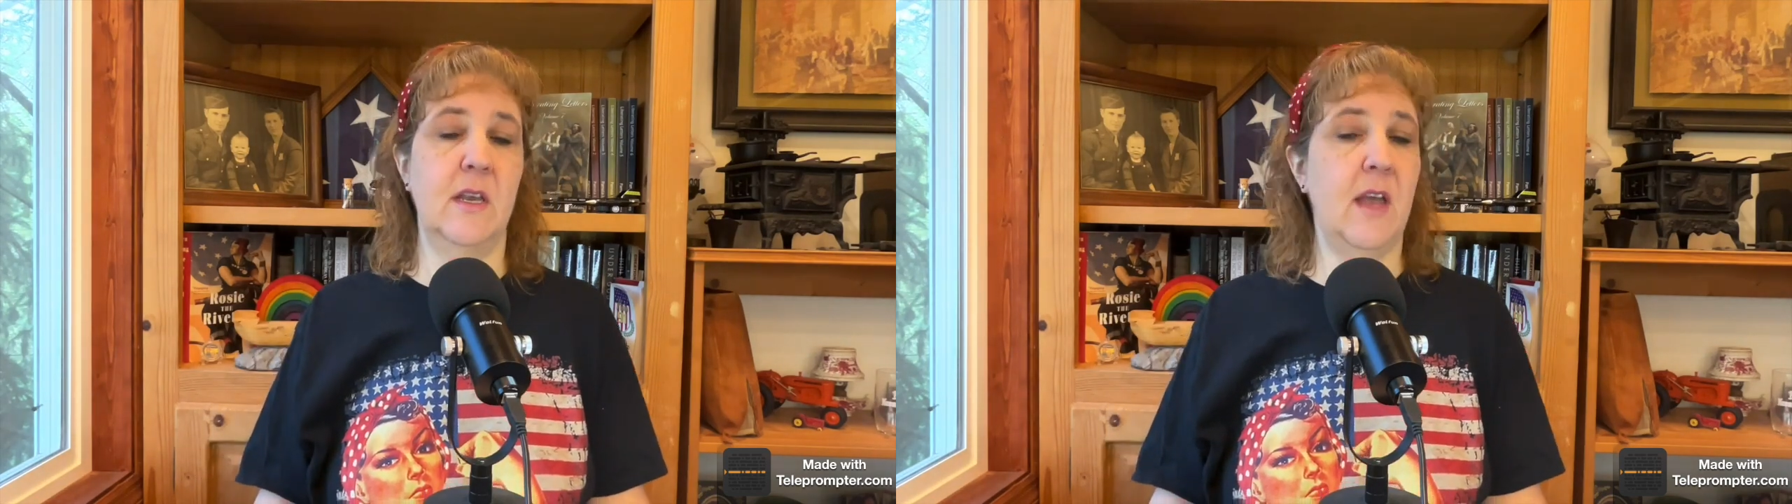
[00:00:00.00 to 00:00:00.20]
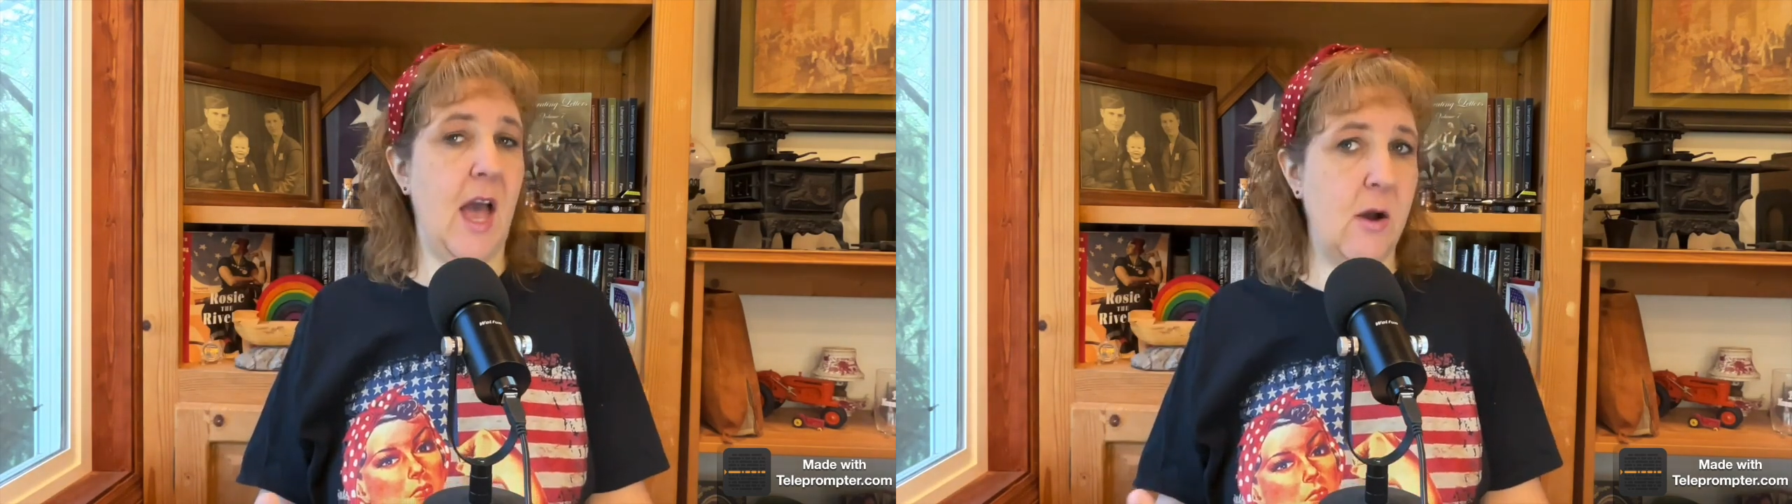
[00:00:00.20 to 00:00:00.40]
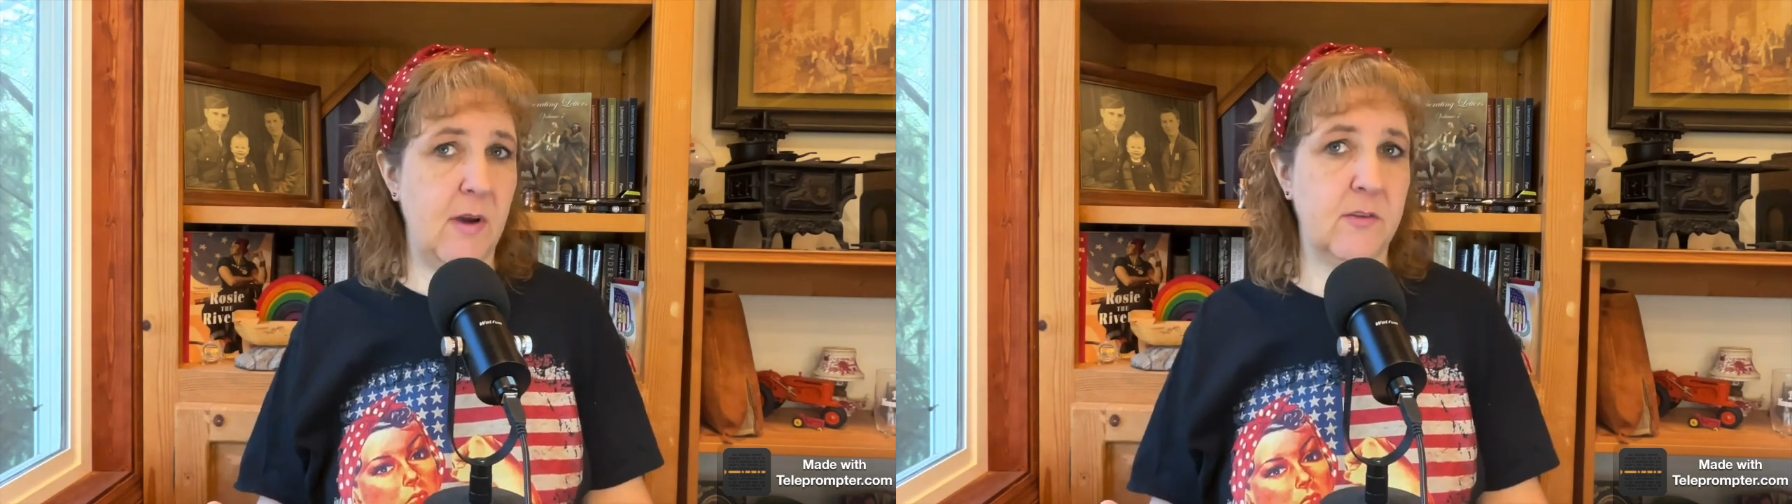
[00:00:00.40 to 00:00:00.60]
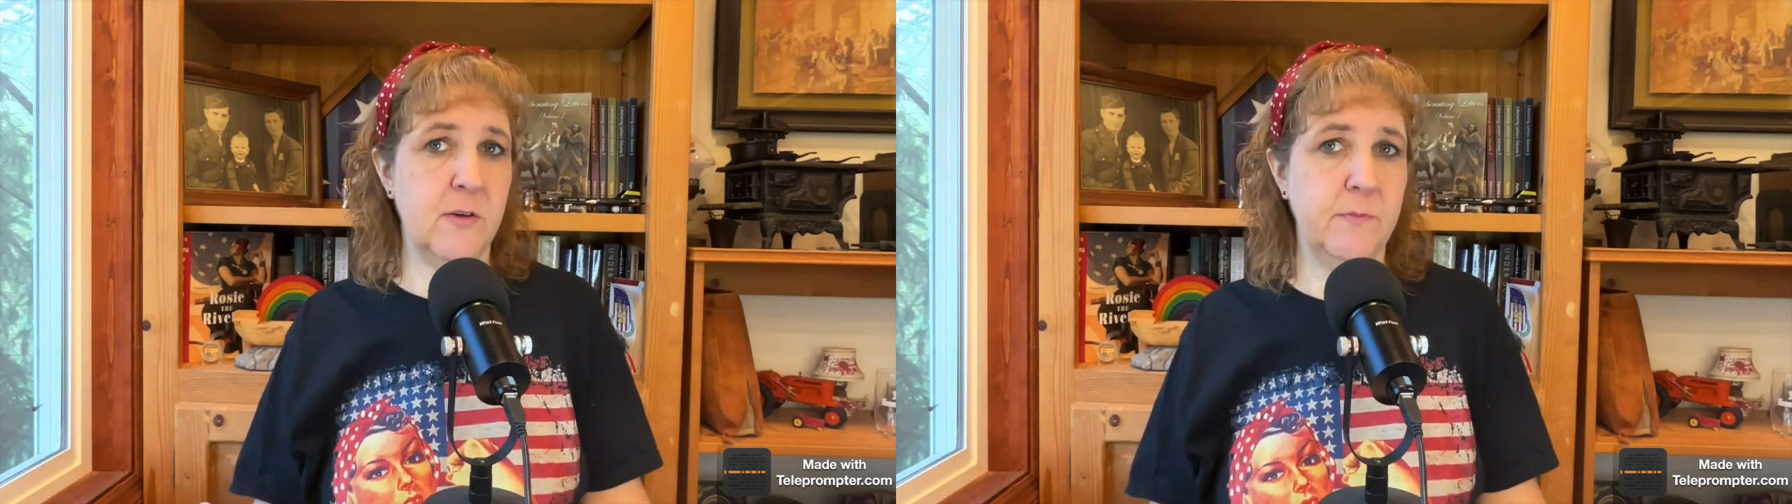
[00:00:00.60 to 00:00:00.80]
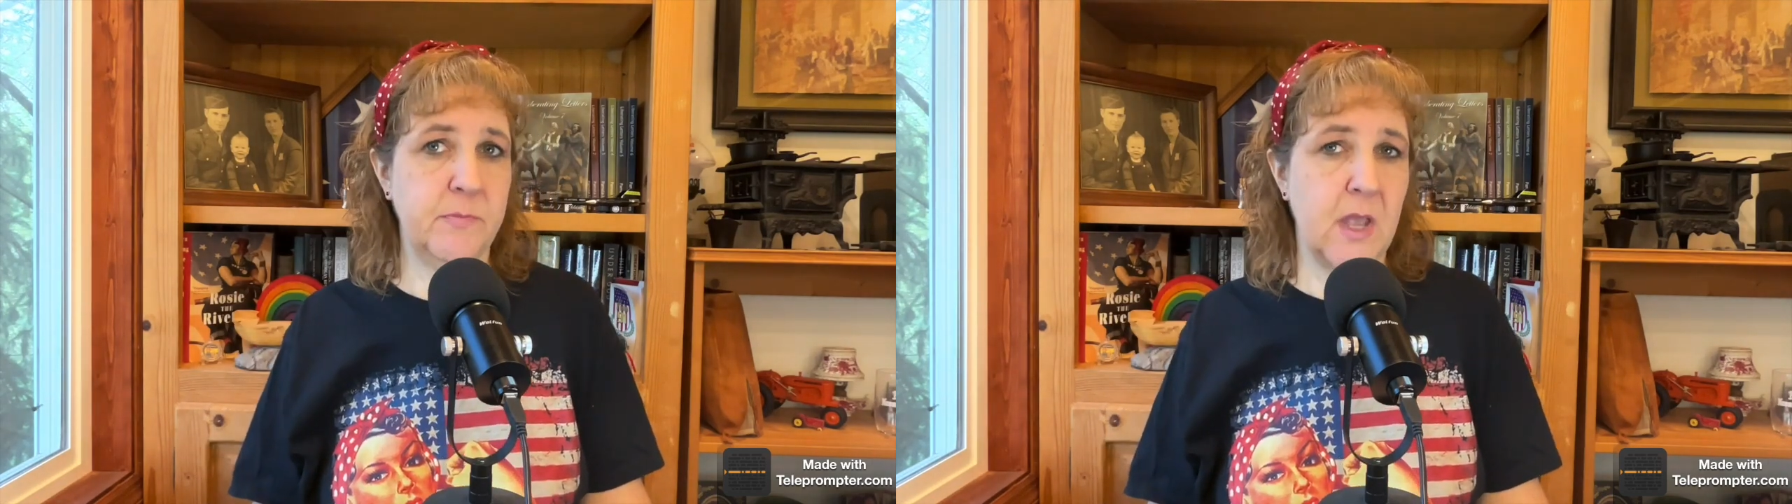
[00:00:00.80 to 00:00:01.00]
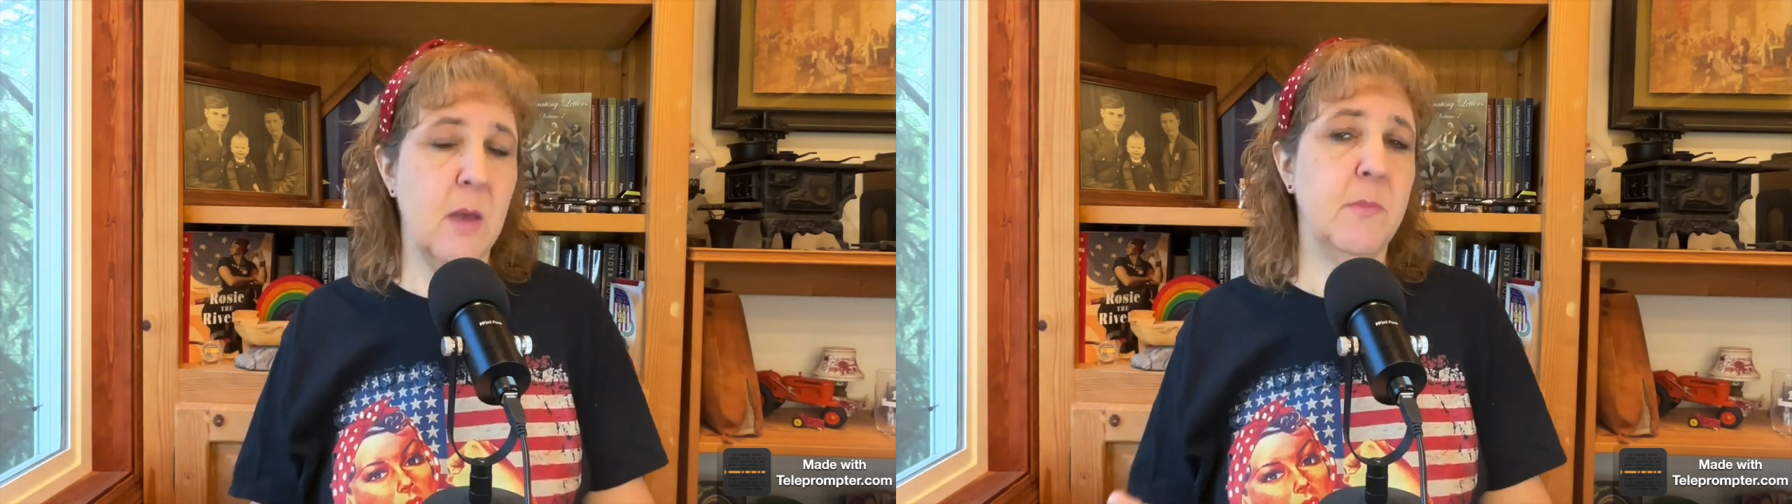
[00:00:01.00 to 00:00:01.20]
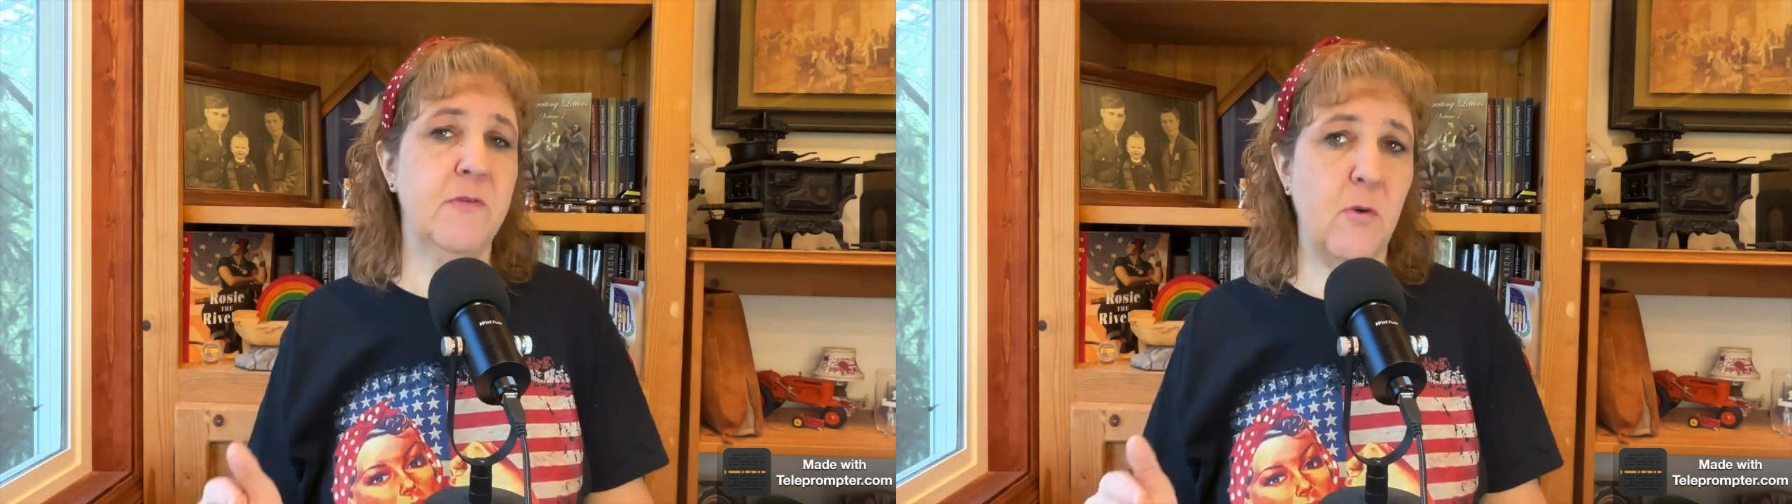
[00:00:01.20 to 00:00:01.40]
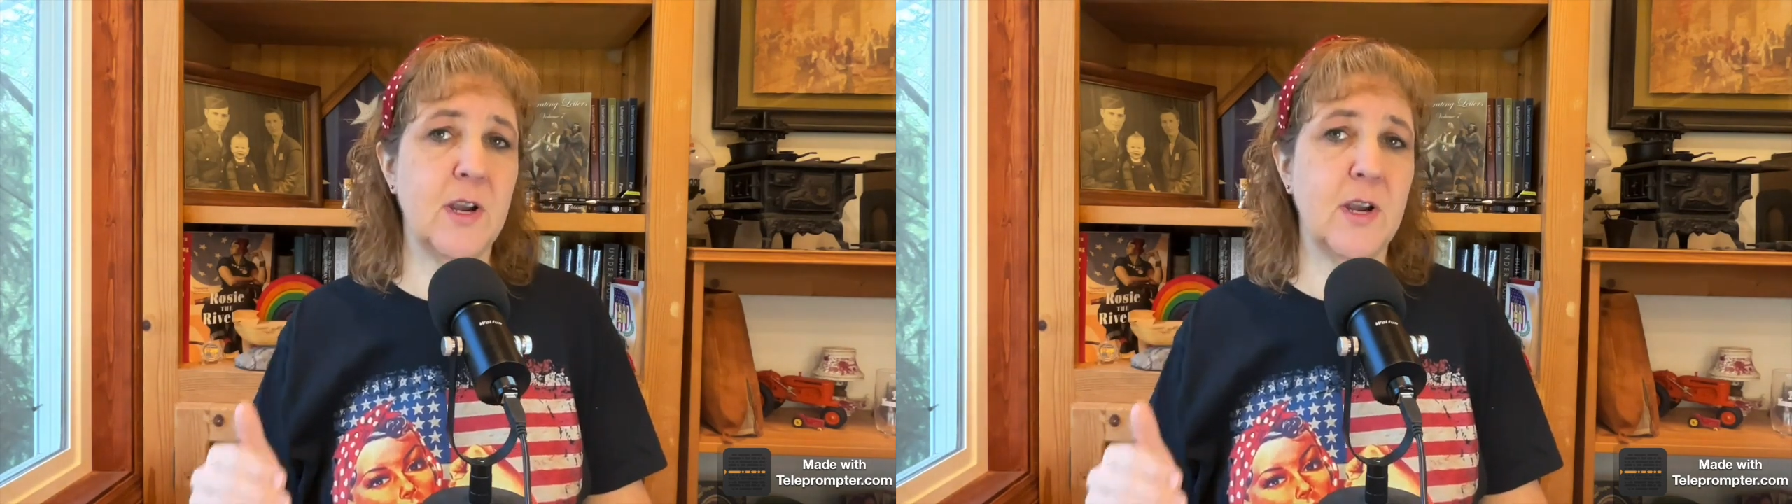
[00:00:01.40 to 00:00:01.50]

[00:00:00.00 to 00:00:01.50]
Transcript: However, before